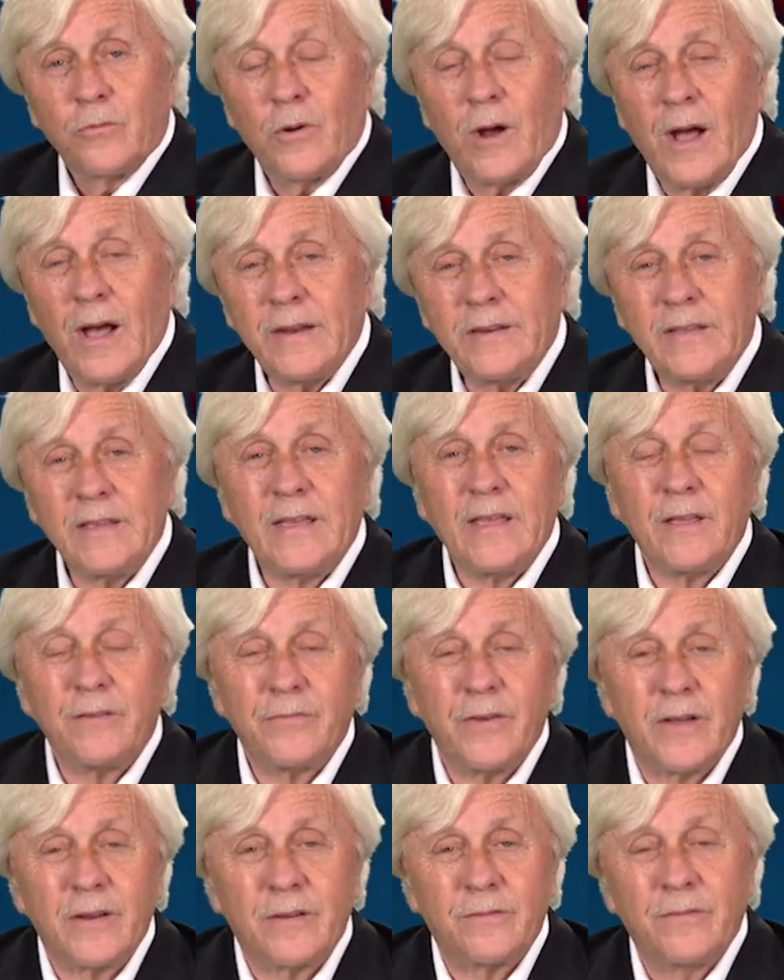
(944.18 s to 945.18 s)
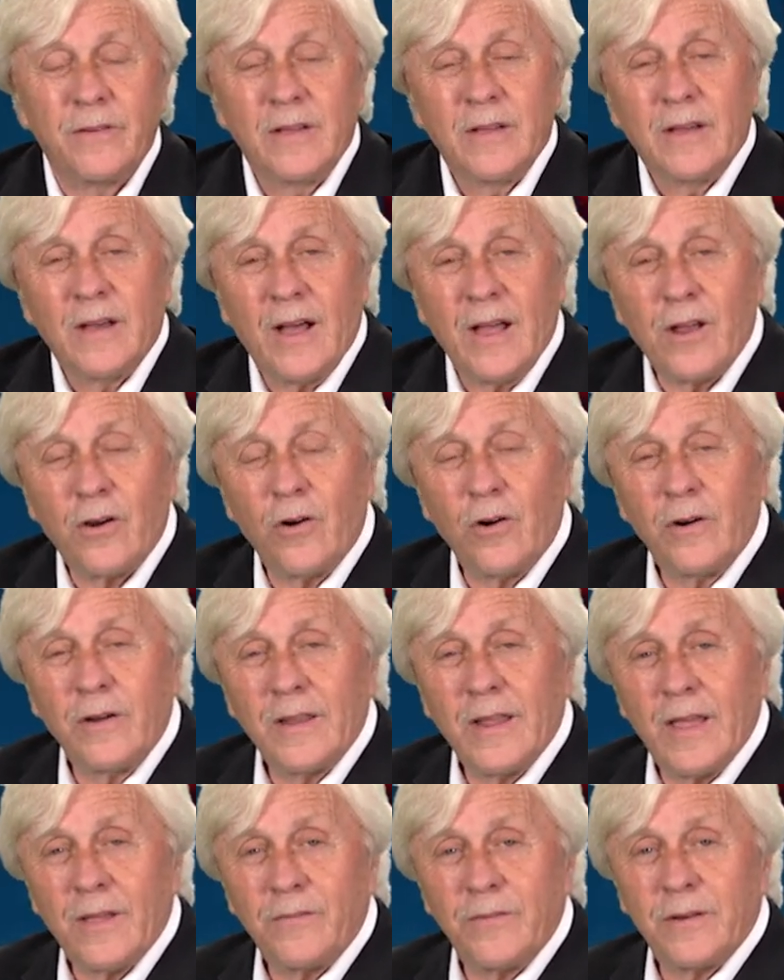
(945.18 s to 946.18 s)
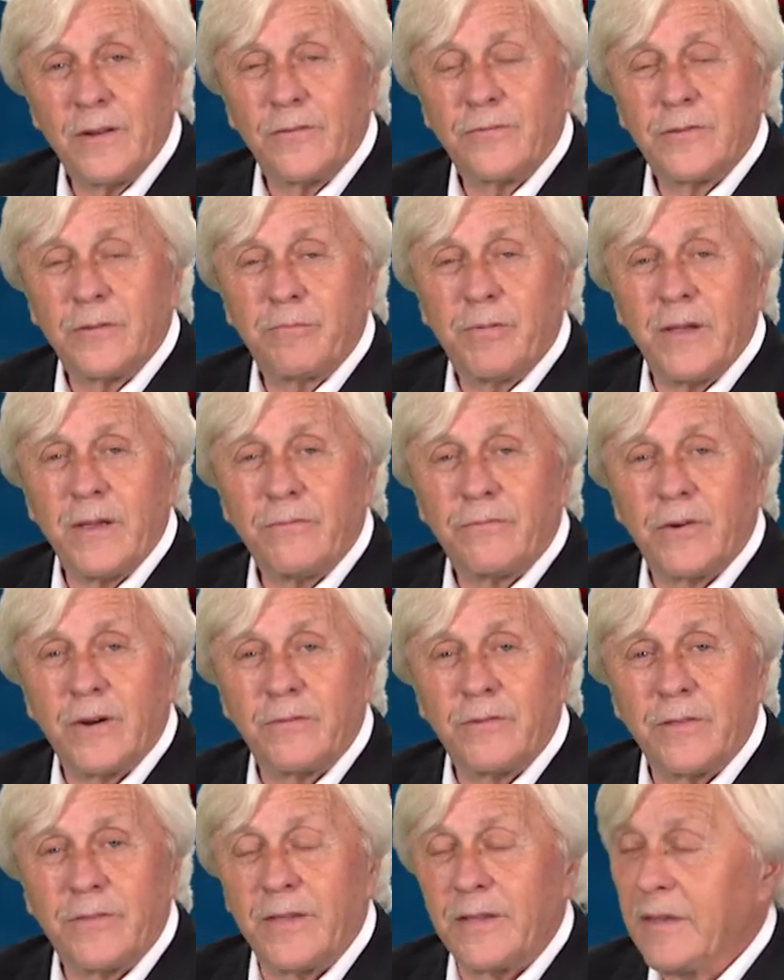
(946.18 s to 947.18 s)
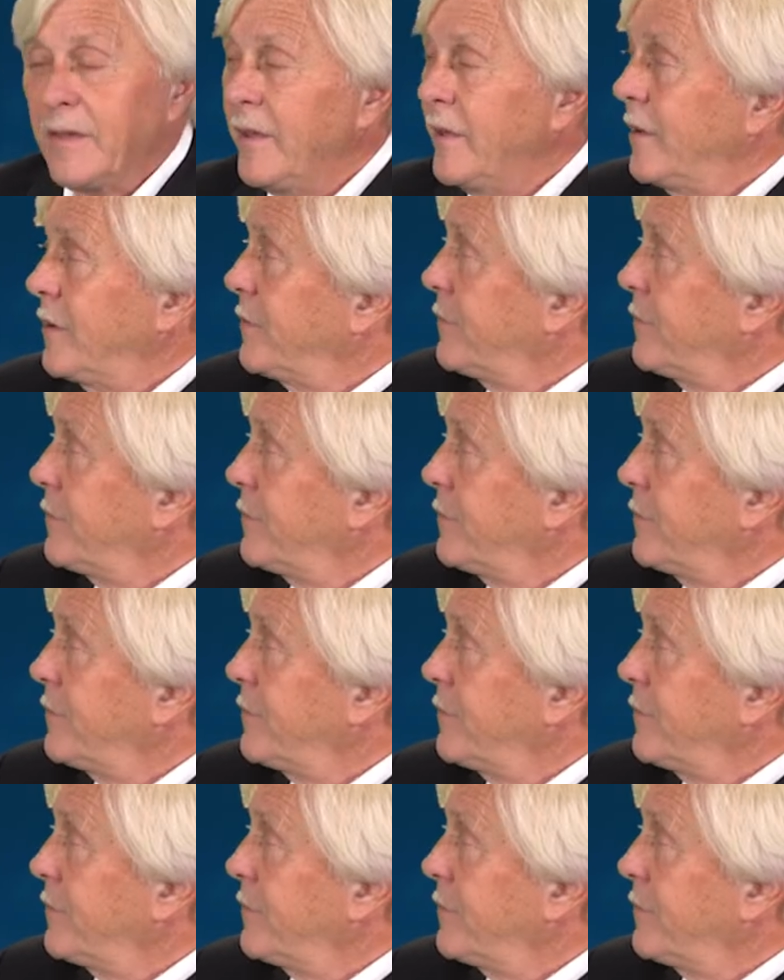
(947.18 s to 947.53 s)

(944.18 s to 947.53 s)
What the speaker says: Well, how do you give out of, I hardly have enough to pay for everything?